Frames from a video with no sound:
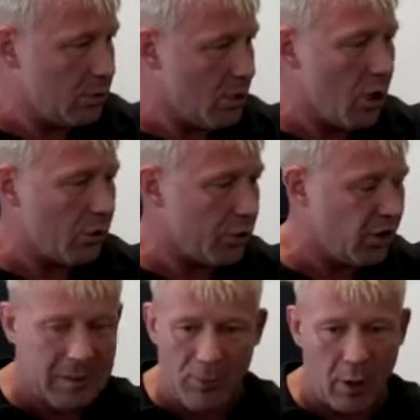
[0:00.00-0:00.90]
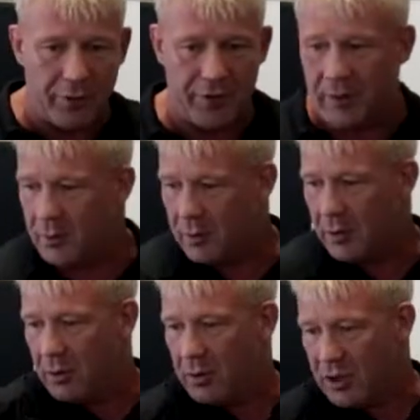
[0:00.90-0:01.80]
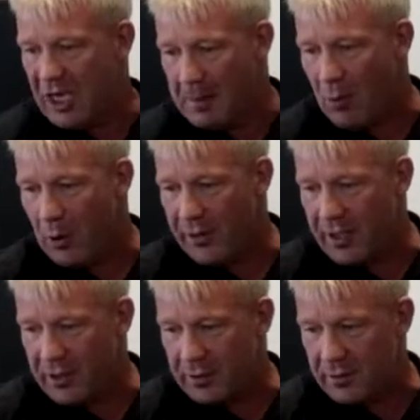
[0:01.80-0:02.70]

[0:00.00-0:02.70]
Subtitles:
No, you don't have to be born with it. You have to be born with it?